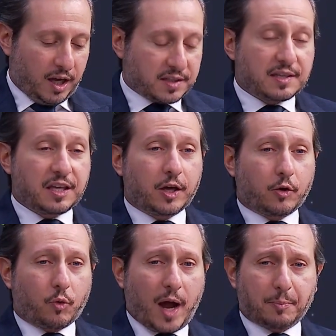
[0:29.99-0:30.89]
it's
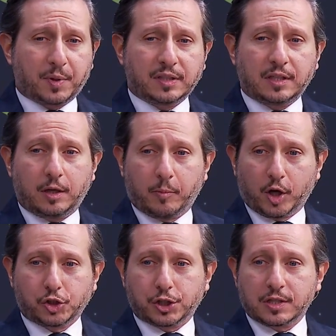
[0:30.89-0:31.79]
the rapid
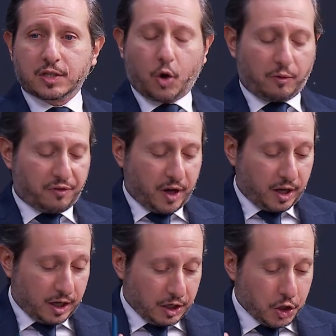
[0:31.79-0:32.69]
emergence of
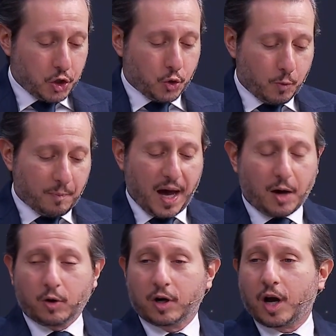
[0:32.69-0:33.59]
a new
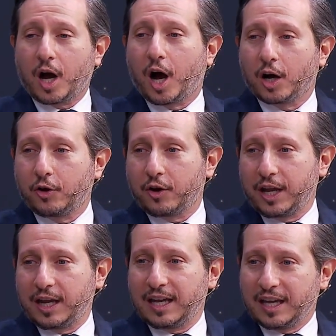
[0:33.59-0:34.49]

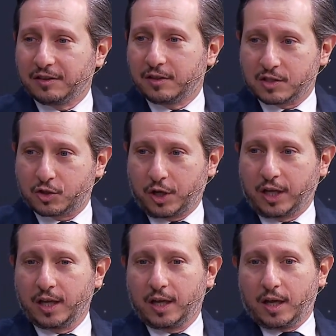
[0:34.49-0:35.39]
power-hungry
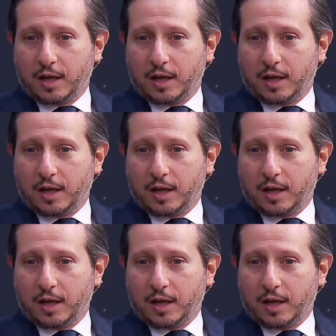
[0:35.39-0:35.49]
industry,